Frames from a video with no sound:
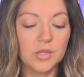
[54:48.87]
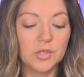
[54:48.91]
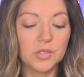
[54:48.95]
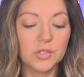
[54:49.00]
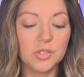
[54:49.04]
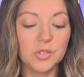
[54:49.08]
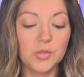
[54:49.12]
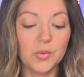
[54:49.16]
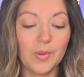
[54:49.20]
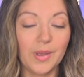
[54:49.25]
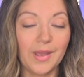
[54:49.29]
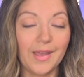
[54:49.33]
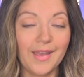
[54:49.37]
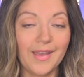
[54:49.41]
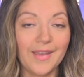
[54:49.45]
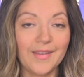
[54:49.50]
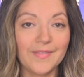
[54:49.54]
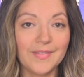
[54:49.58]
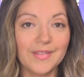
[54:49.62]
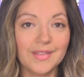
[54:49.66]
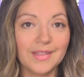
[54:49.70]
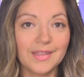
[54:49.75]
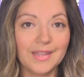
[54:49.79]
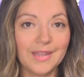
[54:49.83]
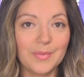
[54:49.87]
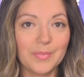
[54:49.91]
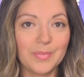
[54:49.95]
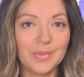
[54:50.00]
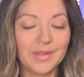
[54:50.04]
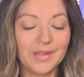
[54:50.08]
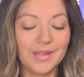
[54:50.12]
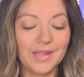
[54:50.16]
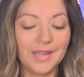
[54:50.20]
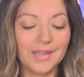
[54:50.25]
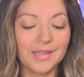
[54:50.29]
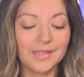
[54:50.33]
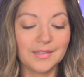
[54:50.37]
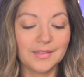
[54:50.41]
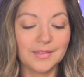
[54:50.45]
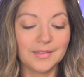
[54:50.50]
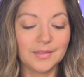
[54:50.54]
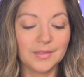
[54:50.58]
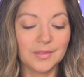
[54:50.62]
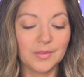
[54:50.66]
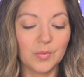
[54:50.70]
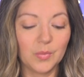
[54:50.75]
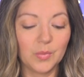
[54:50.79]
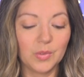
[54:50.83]
to a heavenly
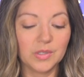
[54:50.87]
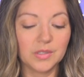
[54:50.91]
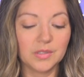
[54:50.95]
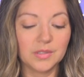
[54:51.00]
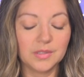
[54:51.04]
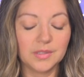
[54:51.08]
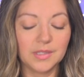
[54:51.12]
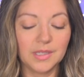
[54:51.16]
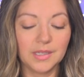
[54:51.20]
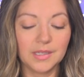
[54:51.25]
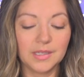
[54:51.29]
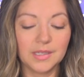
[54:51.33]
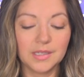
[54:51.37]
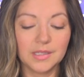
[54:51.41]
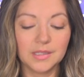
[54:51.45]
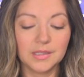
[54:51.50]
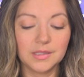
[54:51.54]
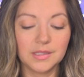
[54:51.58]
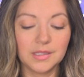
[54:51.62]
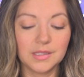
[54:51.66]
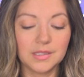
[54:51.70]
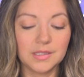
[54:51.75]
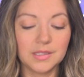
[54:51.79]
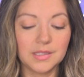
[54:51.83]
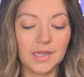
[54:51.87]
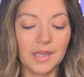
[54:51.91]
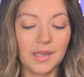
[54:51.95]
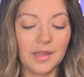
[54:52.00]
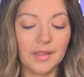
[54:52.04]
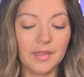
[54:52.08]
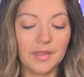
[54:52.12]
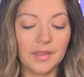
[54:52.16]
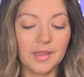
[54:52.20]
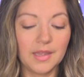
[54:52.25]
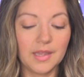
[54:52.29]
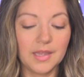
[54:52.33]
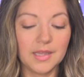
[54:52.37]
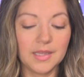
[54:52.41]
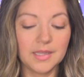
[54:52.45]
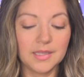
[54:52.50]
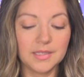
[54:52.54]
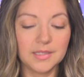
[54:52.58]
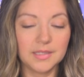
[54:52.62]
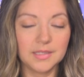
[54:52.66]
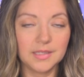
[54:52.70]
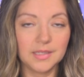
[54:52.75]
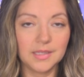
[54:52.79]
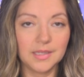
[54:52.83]
place where sickness and death
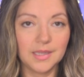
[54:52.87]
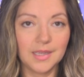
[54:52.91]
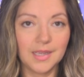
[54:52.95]
end